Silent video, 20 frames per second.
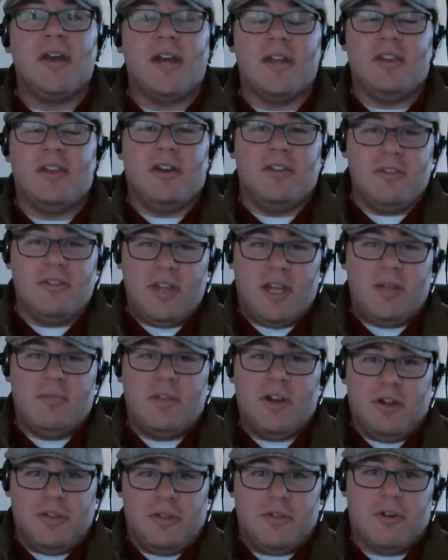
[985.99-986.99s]
And the other name
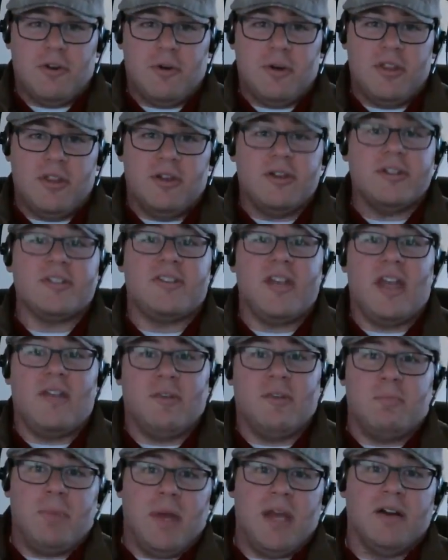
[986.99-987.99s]
that I'll throw in there is
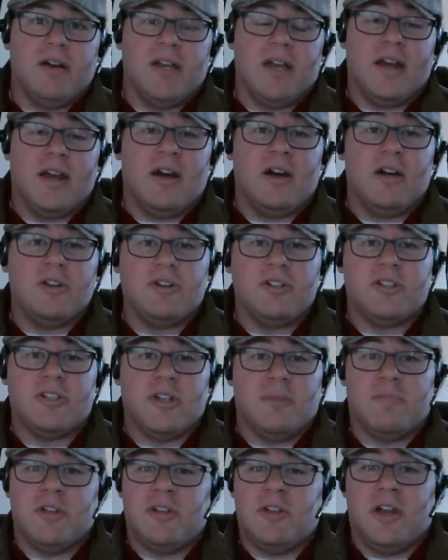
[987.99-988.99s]
David Bailey. Had one hundred
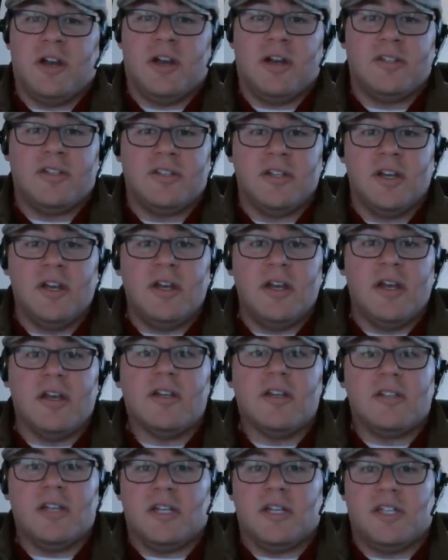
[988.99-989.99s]
something yards
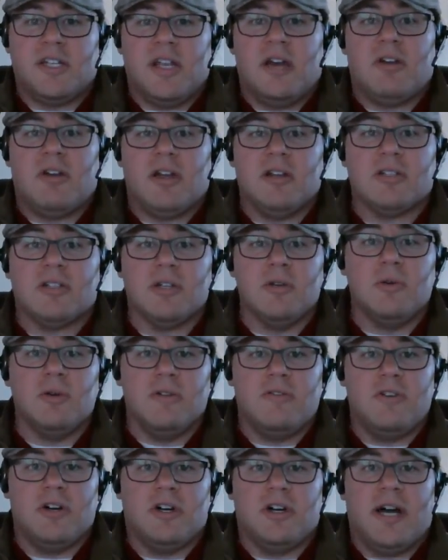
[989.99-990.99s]
and a touchdown against
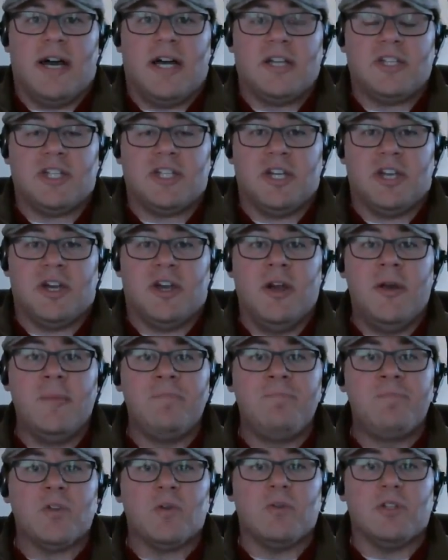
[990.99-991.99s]
Louisville last year,
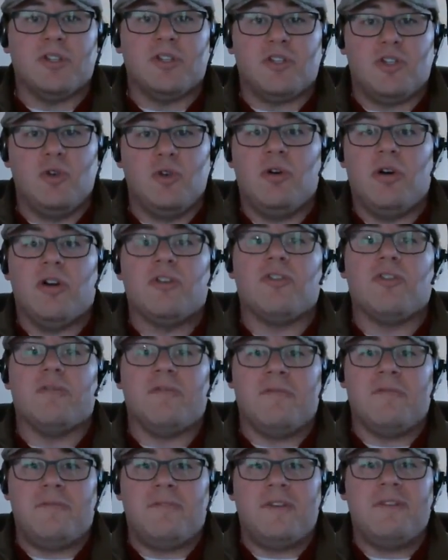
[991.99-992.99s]
was a two hundred
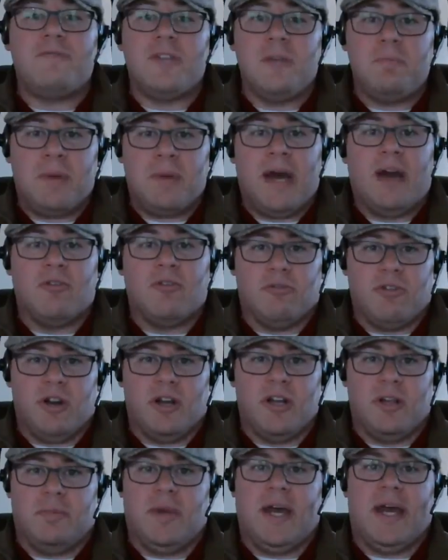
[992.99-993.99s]
fifty pound
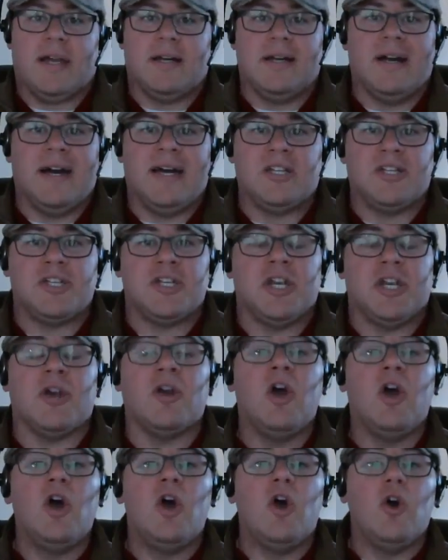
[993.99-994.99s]
running back last
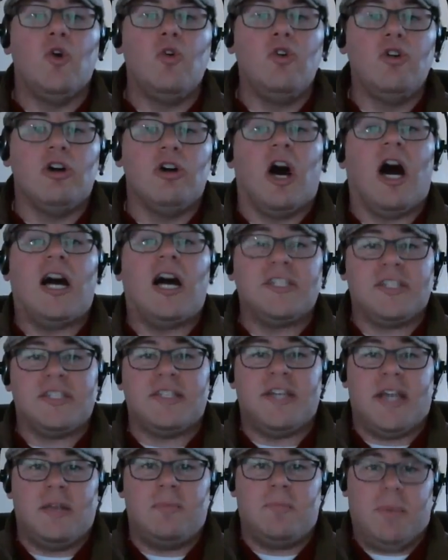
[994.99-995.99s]
year, who lost
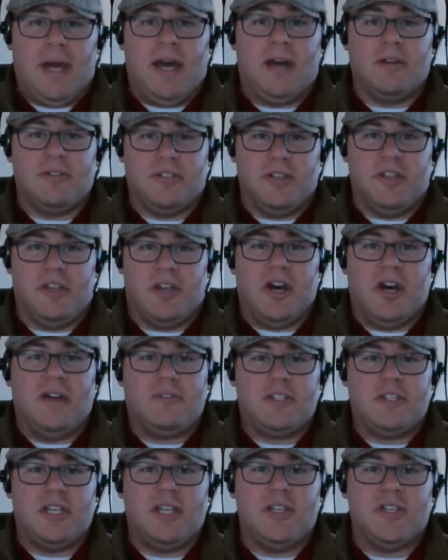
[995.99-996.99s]
ten pounds in the
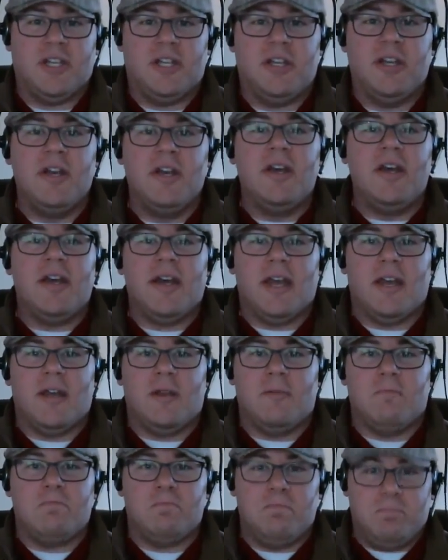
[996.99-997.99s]
offseason
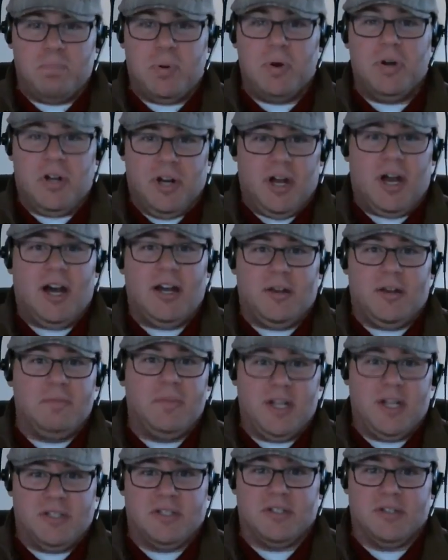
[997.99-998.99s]
and put it on in
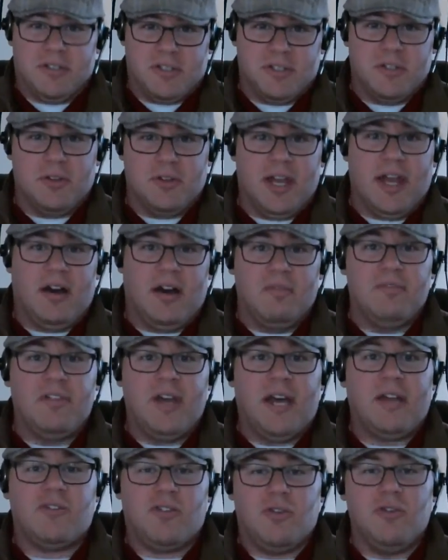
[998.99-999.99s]
muscle. So that of
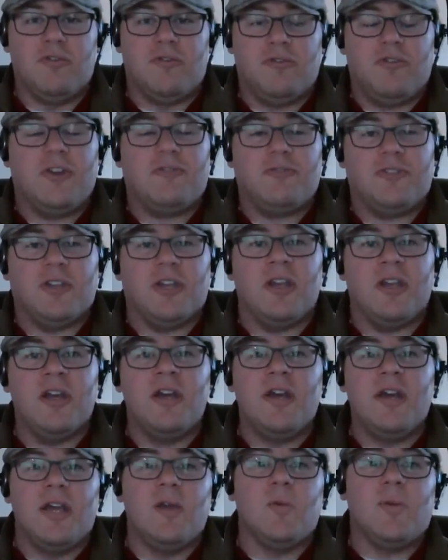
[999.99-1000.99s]
that two fifty,
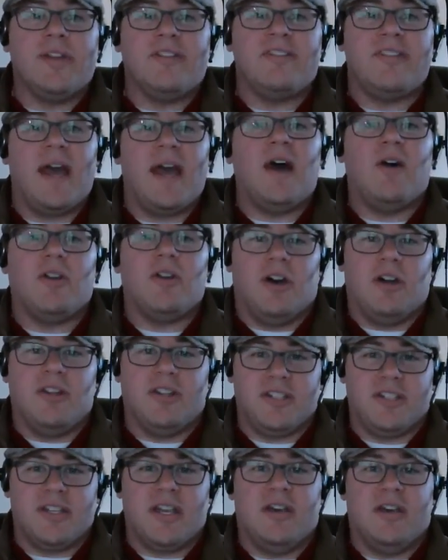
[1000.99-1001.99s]
he went down on
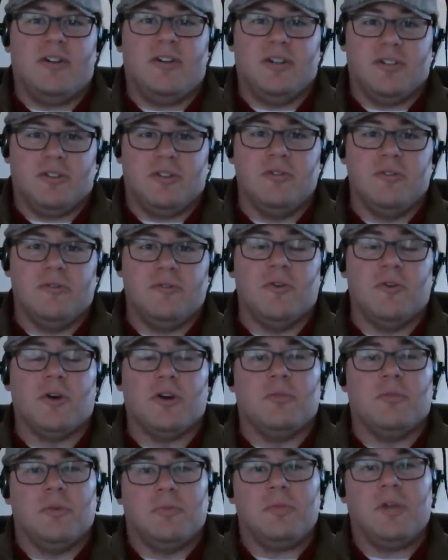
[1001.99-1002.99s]
the scale to two
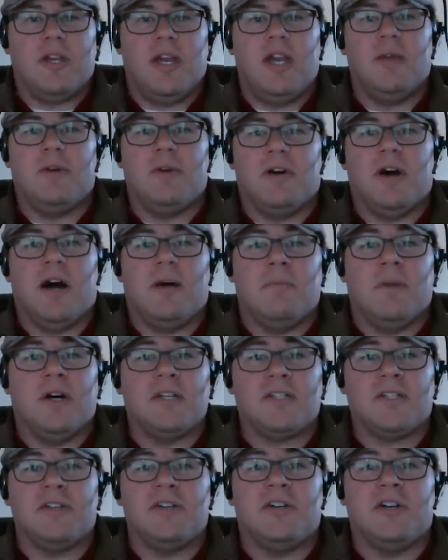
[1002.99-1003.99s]
forty, but became a lot
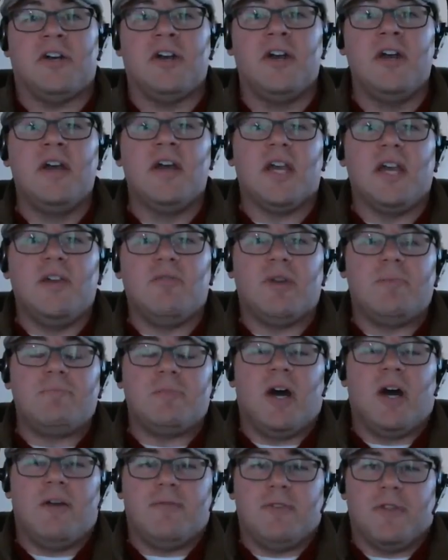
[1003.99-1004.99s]
muscular. He
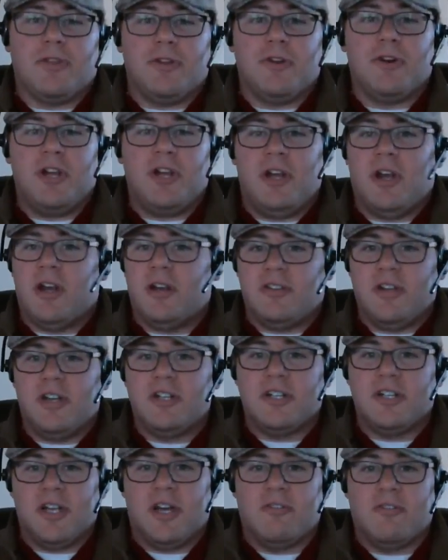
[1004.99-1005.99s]
ripped off a thirty yard
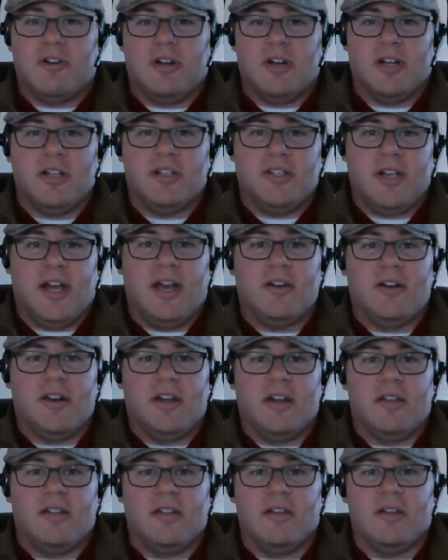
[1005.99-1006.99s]
touchdown run on
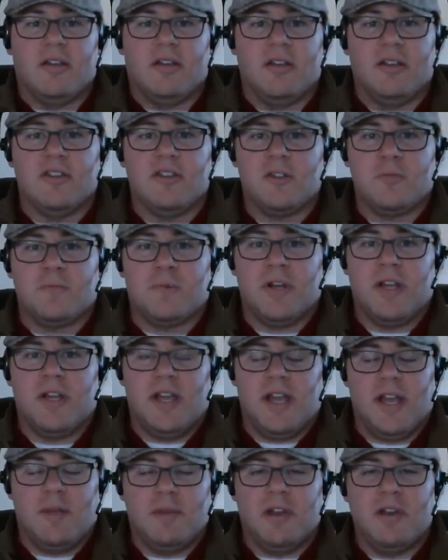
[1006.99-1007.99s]
Saturday in the in the spring
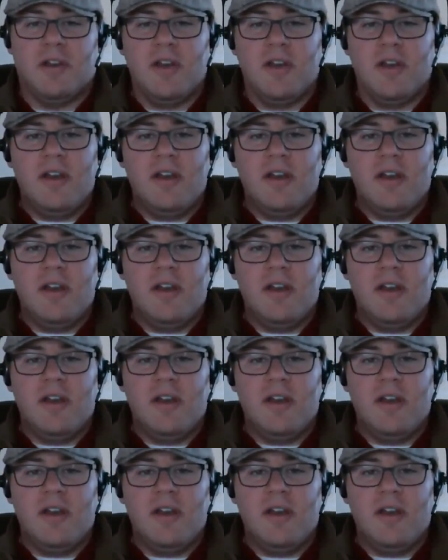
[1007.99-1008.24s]
game. And